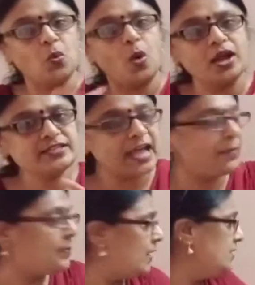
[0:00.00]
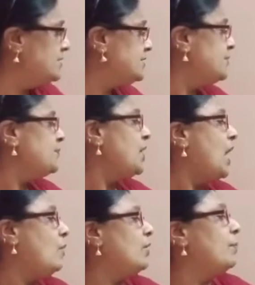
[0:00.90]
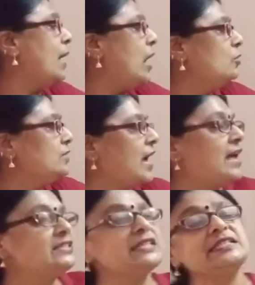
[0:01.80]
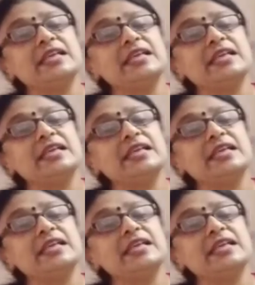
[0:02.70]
what happens? Our mouth has a